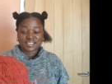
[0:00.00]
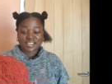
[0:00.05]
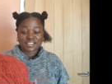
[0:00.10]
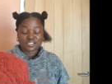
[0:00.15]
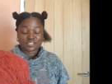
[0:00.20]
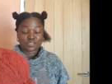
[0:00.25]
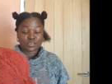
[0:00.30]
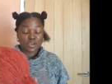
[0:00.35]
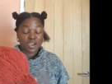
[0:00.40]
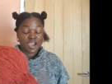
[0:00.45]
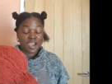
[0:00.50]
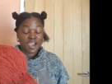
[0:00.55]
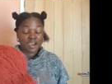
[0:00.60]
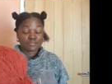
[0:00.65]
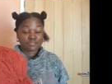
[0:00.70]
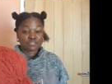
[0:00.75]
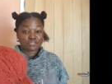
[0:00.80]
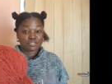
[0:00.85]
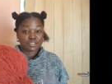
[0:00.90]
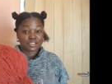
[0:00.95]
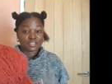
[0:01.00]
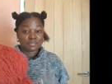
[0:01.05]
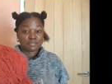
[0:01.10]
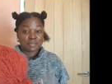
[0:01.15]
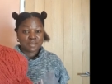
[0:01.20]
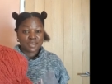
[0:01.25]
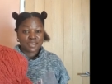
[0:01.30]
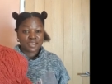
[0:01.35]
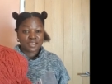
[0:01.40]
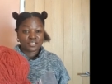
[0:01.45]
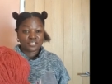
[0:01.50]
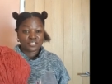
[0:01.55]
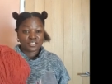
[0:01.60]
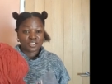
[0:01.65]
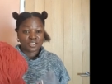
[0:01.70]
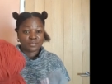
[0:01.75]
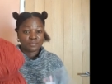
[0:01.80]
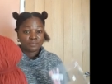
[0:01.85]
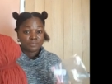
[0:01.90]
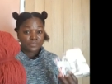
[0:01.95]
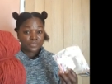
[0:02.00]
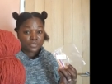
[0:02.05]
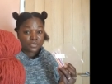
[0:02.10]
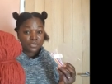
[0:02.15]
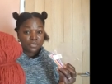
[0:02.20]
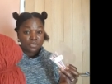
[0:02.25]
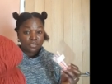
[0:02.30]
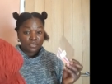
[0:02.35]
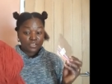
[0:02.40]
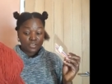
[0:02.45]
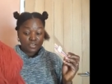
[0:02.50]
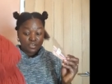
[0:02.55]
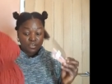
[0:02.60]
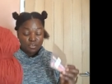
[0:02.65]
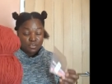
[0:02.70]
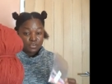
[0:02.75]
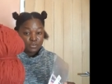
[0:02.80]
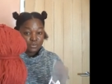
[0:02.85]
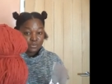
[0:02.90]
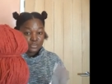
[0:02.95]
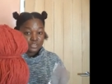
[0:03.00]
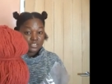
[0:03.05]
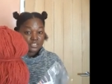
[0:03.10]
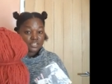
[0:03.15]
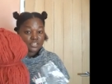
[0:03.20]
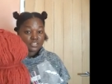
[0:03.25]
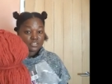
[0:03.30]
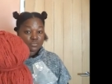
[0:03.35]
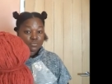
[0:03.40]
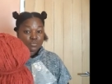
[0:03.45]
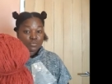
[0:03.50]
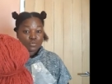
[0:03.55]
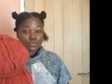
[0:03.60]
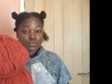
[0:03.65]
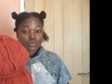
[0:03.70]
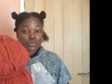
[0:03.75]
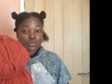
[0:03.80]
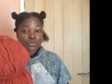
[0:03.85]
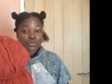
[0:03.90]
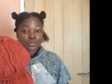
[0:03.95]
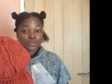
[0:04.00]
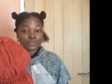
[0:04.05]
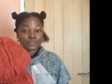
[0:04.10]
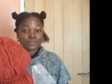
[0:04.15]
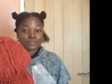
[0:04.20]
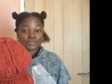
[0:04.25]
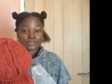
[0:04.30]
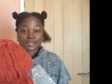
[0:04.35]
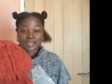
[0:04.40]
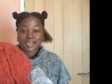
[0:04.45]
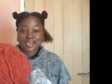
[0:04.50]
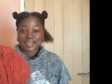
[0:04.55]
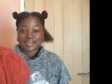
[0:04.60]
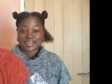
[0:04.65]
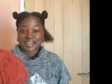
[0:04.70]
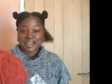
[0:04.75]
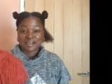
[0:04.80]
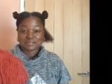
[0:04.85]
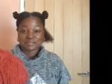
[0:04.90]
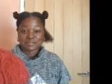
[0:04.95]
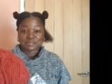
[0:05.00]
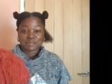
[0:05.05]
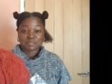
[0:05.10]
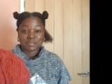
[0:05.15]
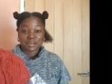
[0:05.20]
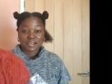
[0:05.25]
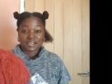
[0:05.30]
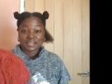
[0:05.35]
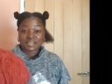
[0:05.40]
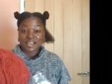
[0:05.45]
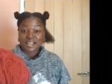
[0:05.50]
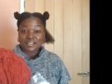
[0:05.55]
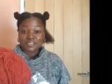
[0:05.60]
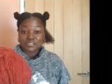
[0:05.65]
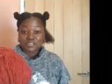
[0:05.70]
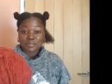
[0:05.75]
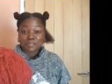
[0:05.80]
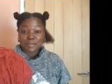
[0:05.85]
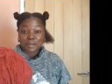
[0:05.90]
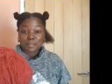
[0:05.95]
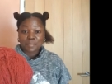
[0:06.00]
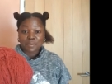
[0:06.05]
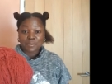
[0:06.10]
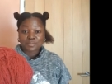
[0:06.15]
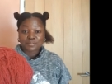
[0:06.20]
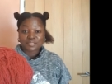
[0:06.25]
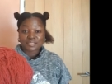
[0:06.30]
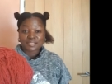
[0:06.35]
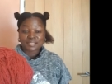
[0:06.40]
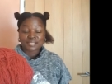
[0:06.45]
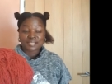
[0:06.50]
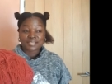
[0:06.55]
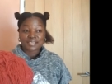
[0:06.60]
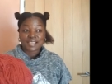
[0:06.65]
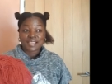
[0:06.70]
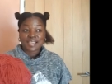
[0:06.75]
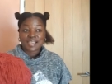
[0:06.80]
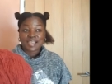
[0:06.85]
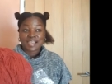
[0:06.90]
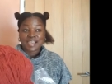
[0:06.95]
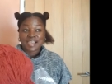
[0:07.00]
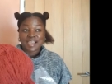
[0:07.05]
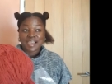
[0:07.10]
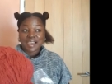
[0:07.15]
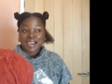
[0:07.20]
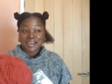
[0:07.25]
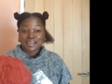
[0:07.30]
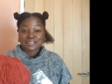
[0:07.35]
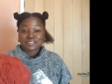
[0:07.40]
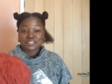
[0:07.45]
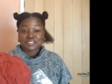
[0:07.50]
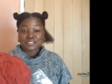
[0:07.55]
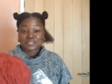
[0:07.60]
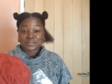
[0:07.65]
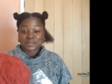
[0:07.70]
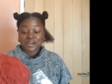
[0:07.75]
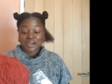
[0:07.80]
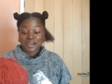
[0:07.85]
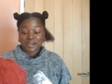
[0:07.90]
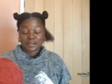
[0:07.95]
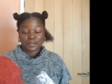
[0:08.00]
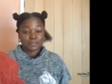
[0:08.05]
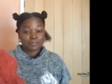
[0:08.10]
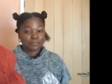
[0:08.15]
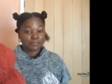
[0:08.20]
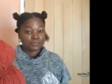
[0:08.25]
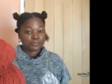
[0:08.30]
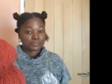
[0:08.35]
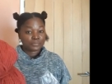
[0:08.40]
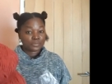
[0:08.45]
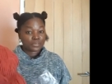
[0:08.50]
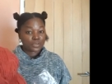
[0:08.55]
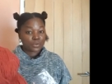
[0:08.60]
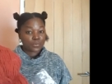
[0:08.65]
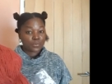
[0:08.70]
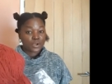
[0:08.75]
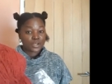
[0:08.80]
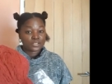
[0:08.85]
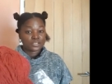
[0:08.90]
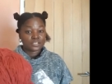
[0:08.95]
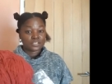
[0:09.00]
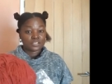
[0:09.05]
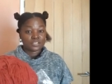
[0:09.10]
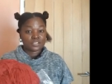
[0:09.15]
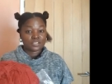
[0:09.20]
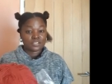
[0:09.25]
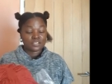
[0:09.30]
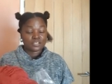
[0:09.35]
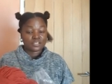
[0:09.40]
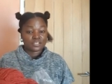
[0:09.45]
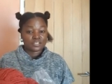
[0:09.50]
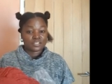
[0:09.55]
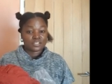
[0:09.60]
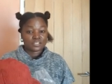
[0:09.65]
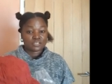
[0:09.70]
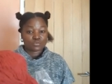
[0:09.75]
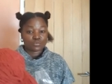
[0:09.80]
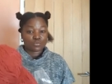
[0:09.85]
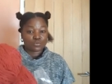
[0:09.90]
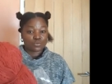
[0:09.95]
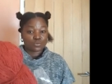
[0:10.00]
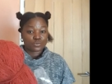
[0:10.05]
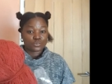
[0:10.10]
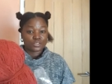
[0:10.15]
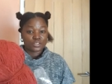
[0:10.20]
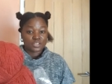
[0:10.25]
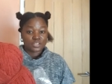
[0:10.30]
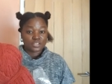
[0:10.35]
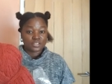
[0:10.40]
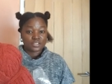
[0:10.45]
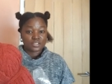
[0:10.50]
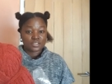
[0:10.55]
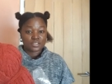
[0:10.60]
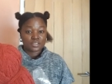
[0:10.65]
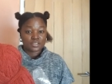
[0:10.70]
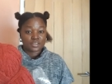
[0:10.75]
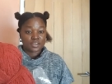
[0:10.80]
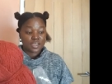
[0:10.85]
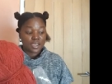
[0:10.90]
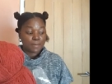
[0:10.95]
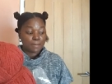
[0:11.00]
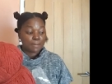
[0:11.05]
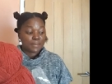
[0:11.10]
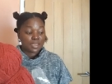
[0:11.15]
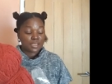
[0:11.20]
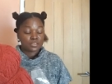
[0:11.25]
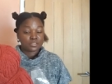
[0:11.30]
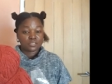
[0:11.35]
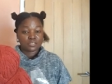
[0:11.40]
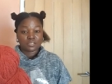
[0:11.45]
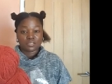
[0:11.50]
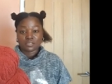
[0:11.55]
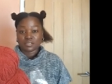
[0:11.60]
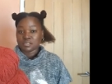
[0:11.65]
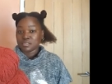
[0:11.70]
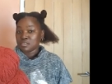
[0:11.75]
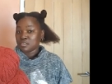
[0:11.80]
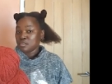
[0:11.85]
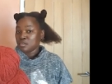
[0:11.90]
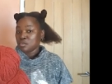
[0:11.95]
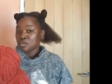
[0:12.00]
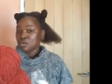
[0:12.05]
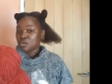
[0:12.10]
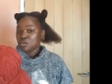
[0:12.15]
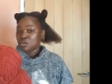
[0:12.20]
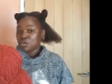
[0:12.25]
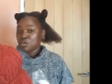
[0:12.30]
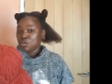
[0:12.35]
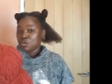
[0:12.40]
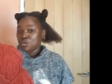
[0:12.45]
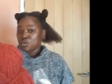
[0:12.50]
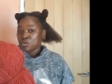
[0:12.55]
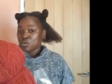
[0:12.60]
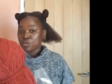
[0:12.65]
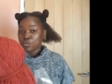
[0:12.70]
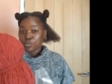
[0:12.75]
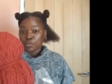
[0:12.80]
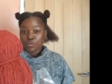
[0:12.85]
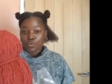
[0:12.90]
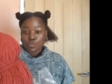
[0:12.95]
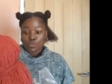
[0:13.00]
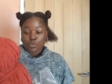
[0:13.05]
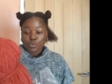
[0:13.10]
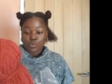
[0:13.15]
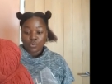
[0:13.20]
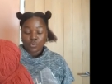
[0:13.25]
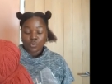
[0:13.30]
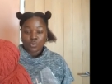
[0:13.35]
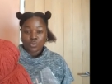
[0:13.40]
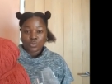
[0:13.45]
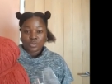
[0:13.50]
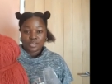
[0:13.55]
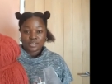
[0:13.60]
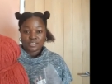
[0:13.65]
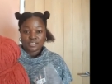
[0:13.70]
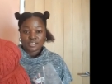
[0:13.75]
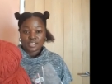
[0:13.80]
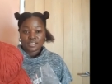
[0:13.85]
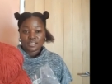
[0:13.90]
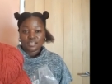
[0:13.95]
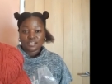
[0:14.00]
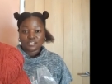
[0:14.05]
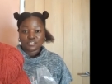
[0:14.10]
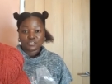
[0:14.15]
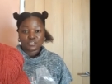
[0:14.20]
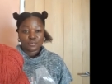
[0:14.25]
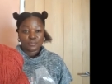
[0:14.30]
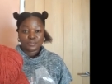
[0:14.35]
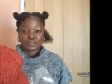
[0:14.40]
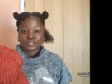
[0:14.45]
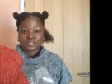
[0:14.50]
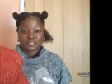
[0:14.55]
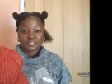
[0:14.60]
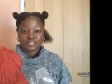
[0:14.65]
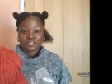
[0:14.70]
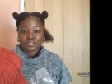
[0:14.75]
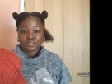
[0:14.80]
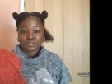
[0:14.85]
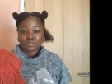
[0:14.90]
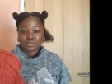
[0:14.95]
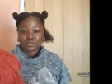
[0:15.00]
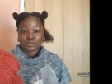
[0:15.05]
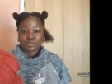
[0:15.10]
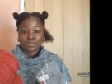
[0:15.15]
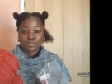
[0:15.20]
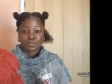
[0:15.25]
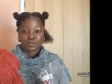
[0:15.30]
so I have to get my hair done with this wool and I have to go back in that shop about it and show her what this wool did the amazing wool that she had in the shop she didn't know